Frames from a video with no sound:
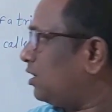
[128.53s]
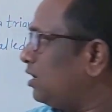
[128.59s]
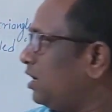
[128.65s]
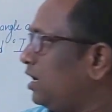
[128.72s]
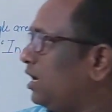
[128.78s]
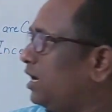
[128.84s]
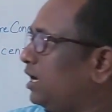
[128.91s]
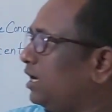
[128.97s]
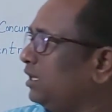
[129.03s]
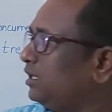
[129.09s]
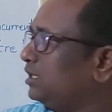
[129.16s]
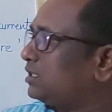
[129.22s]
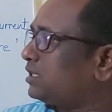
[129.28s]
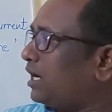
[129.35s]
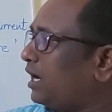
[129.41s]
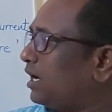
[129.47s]
In this
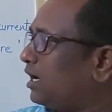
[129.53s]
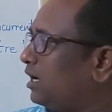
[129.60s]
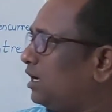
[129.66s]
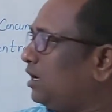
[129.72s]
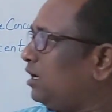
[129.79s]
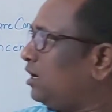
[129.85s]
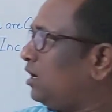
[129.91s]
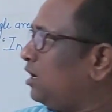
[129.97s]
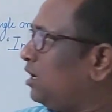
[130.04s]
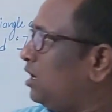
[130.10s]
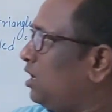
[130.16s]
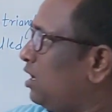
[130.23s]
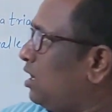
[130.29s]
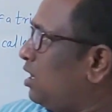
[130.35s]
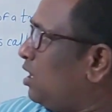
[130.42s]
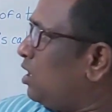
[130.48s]
triangle,
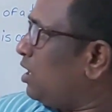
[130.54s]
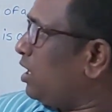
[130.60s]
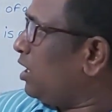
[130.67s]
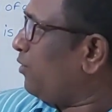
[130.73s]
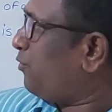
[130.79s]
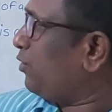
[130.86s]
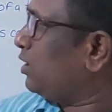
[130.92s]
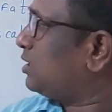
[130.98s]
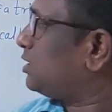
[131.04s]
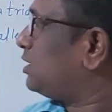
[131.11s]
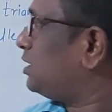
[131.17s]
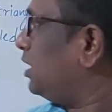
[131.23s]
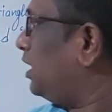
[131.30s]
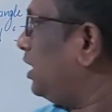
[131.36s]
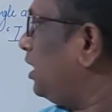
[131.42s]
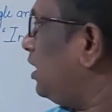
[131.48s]
if we
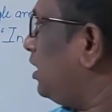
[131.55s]
see